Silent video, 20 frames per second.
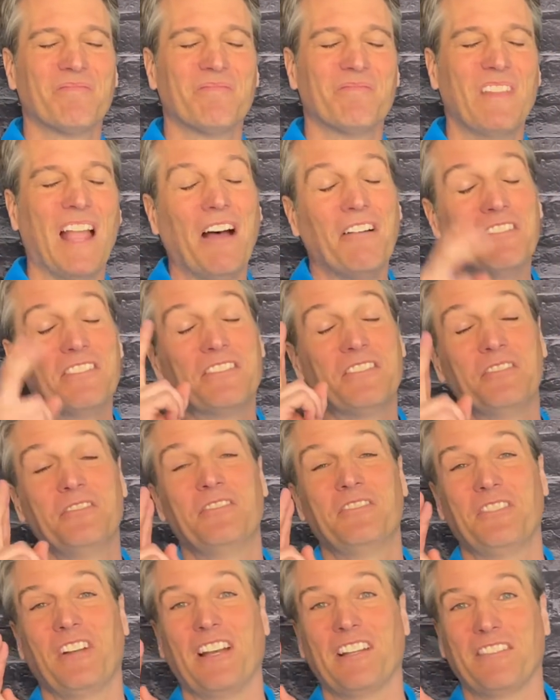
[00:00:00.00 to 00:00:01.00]
That was two
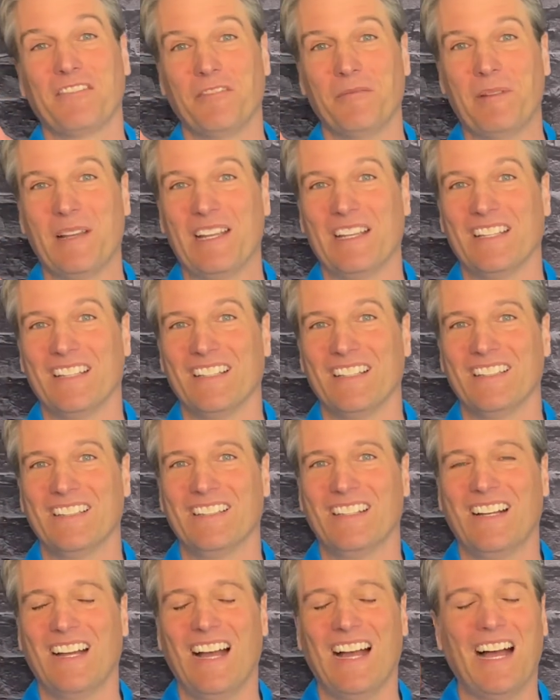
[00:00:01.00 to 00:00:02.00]
strikes for me.
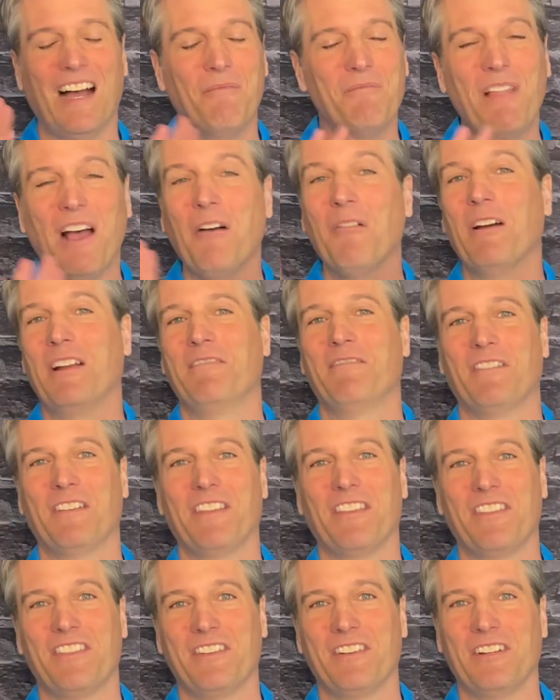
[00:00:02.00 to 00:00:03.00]
I'm not waiting for
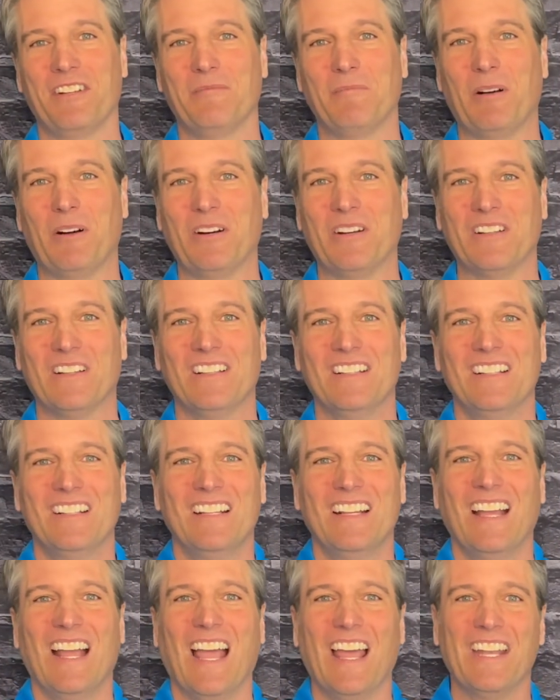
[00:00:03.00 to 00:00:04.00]
the third ball
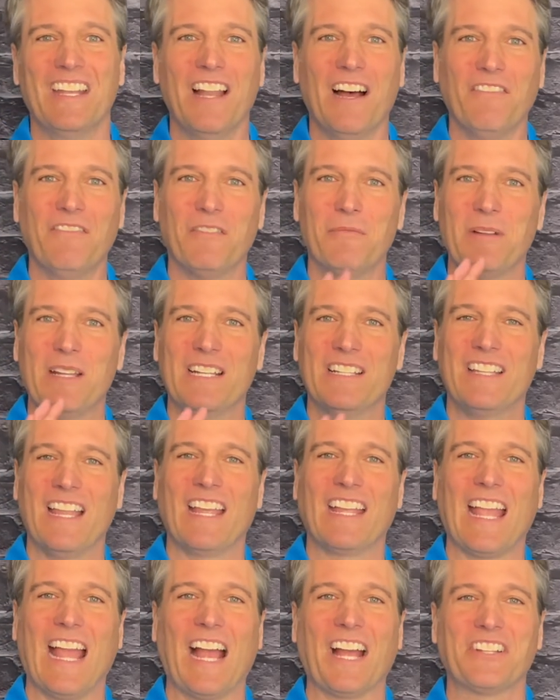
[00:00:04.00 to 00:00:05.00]
and enough for me to
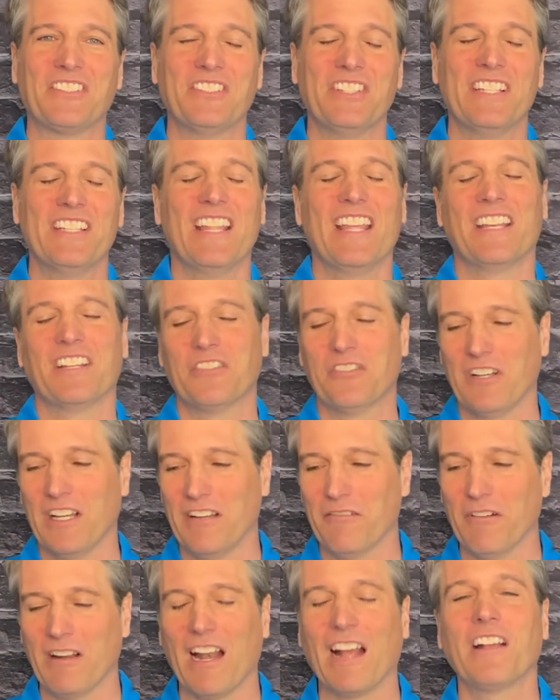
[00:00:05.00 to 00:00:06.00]
take action and
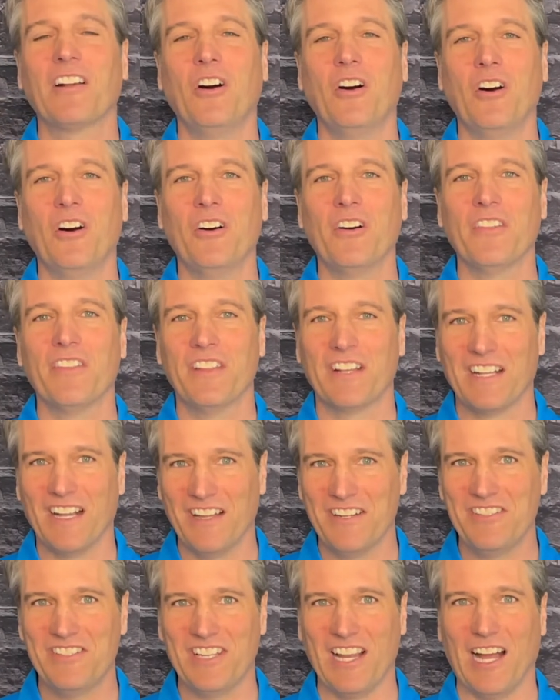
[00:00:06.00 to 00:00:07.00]
create what I call the
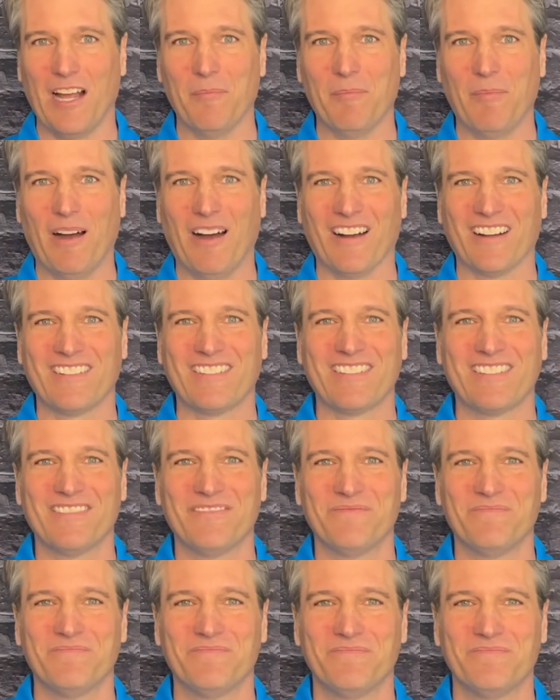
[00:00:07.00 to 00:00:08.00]
gunshot box.
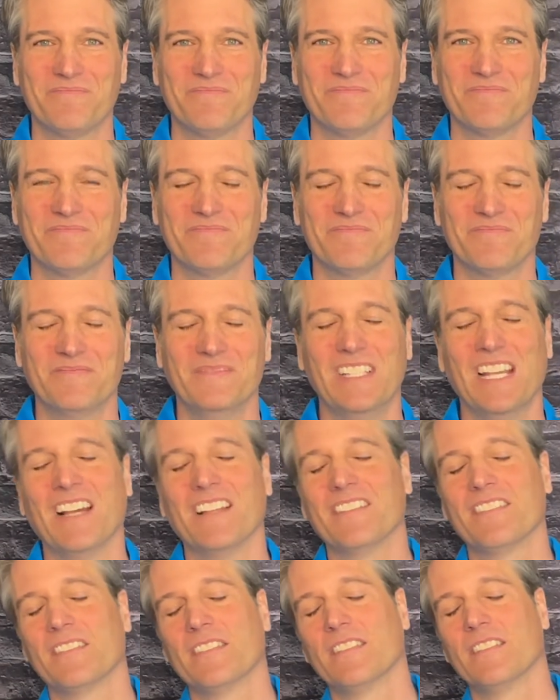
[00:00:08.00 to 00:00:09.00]

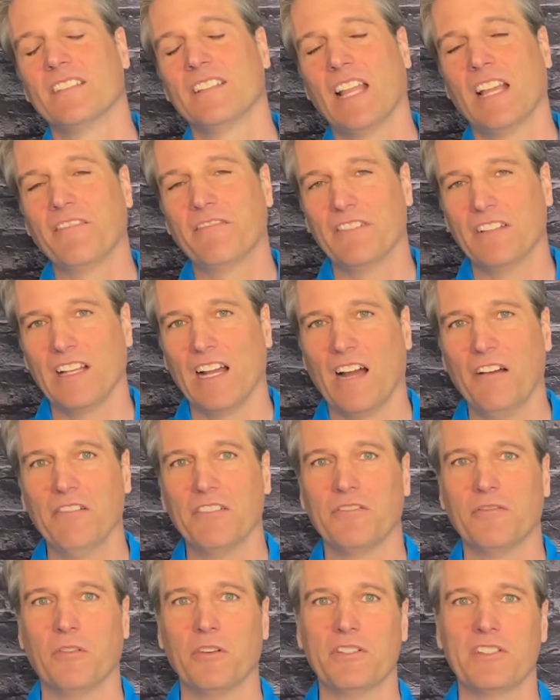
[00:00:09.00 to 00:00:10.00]
Yes, thankfully, I
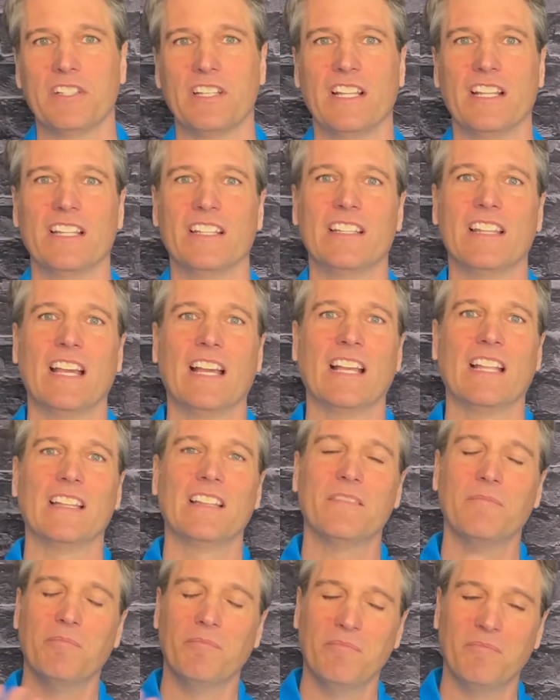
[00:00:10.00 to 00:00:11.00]
was fortunate that
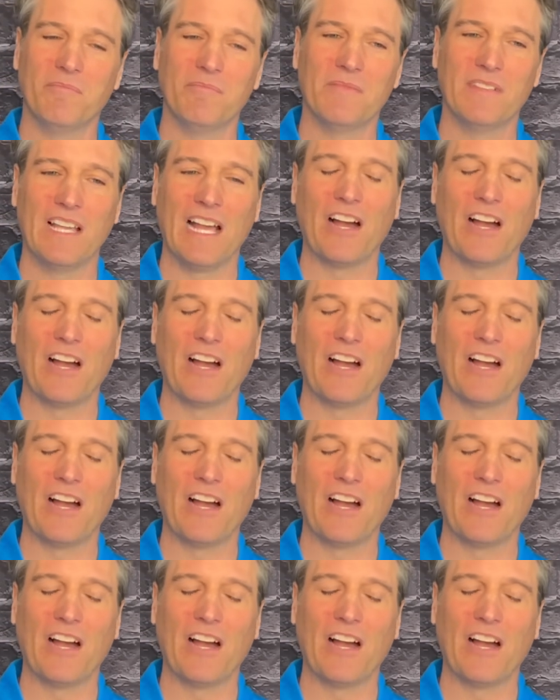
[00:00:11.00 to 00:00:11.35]
the